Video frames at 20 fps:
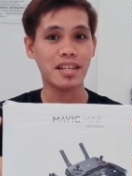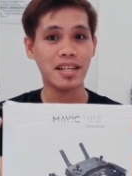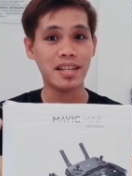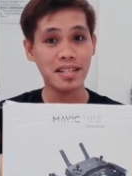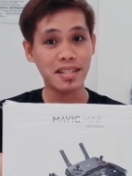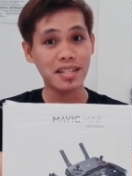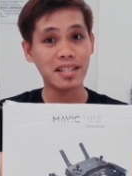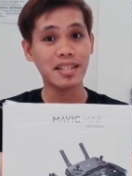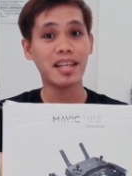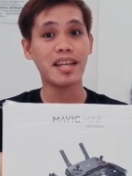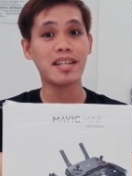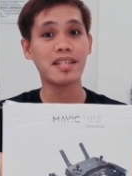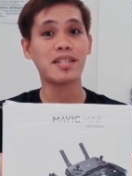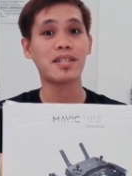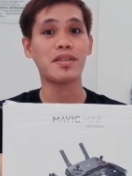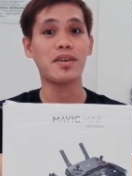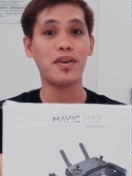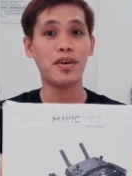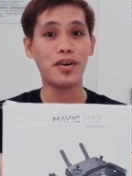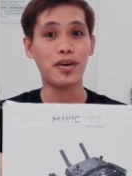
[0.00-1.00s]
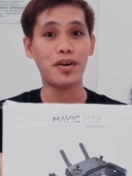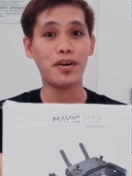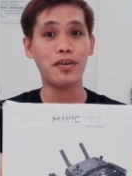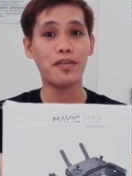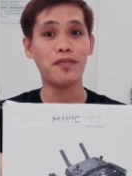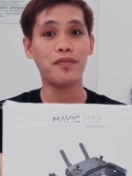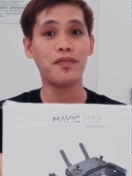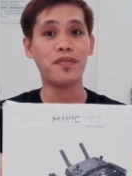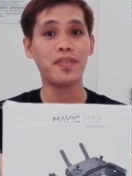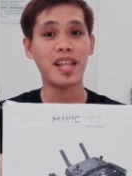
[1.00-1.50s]
easiness
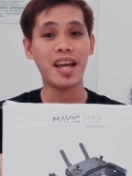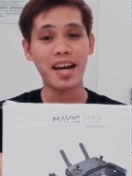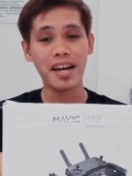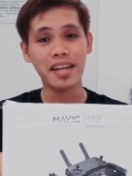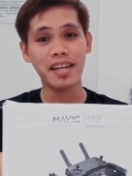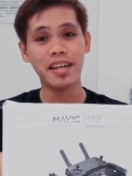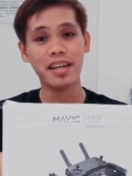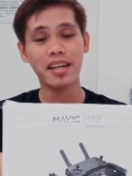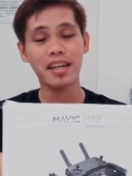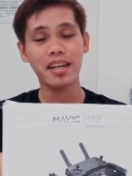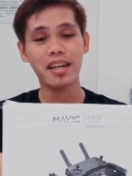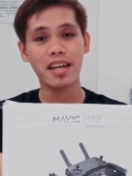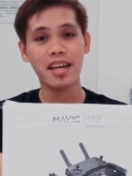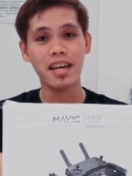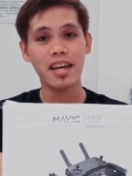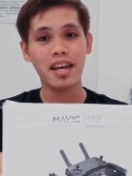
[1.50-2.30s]
of flying,